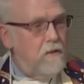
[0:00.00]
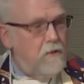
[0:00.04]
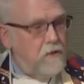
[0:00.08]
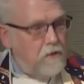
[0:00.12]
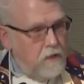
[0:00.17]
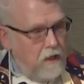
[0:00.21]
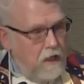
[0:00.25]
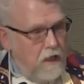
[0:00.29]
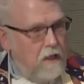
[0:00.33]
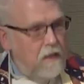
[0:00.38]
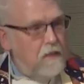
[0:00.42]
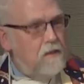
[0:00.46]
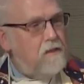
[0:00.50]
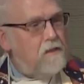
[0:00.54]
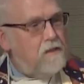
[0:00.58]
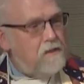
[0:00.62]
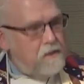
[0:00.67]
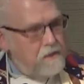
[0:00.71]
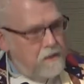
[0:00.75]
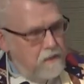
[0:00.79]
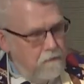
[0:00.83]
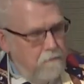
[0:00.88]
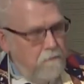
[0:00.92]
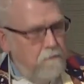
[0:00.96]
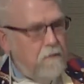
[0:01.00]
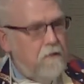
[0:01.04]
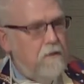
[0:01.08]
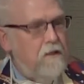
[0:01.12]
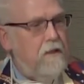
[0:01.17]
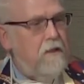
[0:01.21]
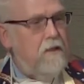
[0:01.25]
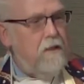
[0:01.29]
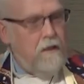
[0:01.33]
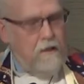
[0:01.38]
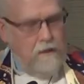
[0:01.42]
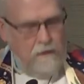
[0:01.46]
John
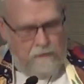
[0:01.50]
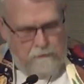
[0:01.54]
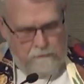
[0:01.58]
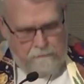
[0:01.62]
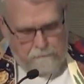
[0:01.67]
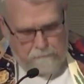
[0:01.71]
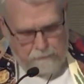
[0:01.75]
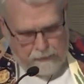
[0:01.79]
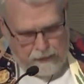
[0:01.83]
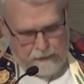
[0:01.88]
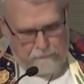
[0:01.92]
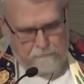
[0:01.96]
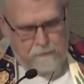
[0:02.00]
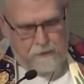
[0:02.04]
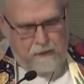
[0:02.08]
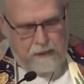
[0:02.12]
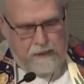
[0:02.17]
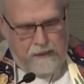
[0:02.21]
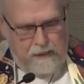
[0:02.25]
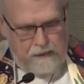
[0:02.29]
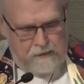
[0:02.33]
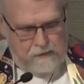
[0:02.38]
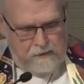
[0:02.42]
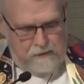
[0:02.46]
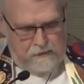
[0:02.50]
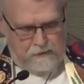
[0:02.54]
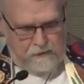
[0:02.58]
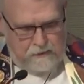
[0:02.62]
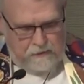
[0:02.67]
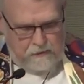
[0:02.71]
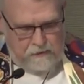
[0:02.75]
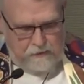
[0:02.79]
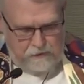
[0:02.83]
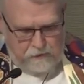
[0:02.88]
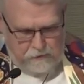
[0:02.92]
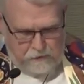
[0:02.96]
simply
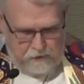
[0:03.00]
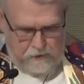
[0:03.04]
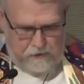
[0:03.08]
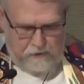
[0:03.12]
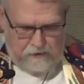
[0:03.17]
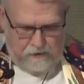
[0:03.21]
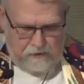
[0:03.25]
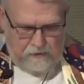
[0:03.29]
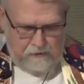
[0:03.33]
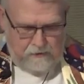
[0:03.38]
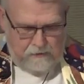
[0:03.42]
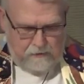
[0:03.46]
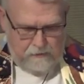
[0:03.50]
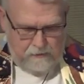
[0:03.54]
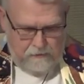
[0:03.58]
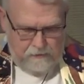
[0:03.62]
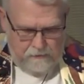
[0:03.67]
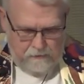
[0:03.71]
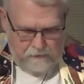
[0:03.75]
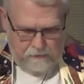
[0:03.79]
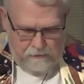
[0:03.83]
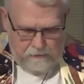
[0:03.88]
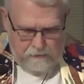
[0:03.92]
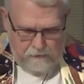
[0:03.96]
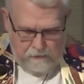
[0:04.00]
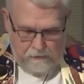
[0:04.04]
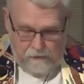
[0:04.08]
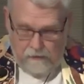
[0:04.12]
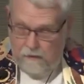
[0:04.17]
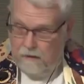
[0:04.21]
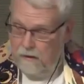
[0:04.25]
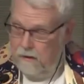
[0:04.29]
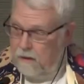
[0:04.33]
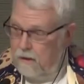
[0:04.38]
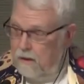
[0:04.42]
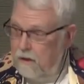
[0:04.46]
baptizes Jesus.
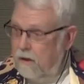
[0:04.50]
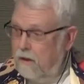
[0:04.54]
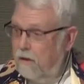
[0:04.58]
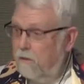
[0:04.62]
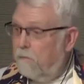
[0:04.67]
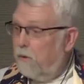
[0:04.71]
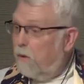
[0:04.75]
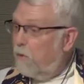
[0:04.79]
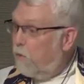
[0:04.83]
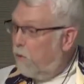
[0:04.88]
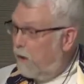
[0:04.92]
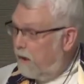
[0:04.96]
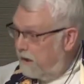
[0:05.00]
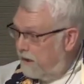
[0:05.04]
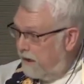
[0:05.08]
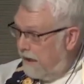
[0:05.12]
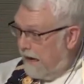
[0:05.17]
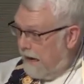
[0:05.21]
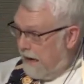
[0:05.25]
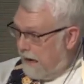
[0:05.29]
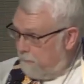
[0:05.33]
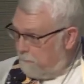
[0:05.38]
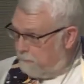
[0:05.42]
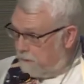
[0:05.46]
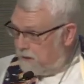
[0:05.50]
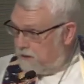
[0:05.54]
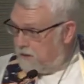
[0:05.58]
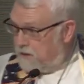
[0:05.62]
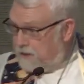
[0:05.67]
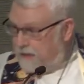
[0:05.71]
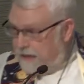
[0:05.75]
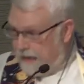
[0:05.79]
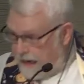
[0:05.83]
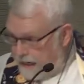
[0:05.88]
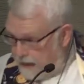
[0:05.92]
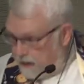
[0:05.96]
But what
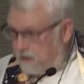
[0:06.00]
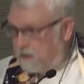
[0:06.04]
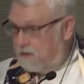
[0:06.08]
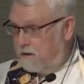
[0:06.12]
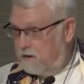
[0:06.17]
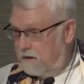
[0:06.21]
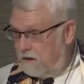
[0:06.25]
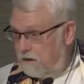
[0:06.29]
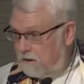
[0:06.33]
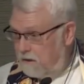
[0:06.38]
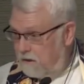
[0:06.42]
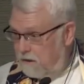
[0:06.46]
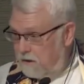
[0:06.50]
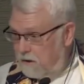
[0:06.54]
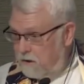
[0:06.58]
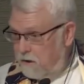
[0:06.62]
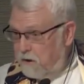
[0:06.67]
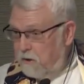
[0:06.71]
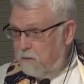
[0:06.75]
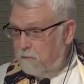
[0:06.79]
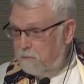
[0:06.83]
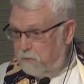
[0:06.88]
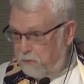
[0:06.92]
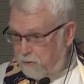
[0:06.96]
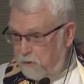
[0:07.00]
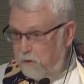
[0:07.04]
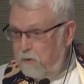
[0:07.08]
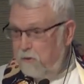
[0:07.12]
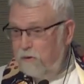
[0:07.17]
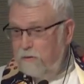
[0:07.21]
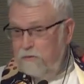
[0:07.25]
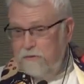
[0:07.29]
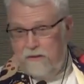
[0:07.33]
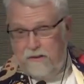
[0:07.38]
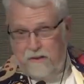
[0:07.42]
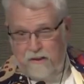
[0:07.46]
happens next
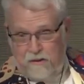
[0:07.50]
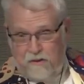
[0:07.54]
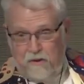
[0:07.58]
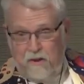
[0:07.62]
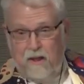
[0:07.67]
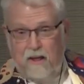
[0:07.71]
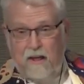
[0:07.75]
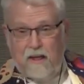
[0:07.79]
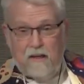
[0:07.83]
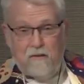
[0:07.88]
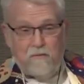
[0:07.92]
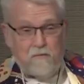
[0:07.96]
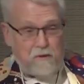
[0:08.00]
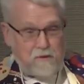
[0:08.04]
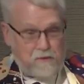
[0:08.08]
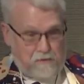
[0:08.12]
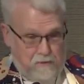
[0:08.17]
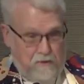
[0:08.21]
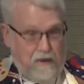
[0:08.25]
proves that John was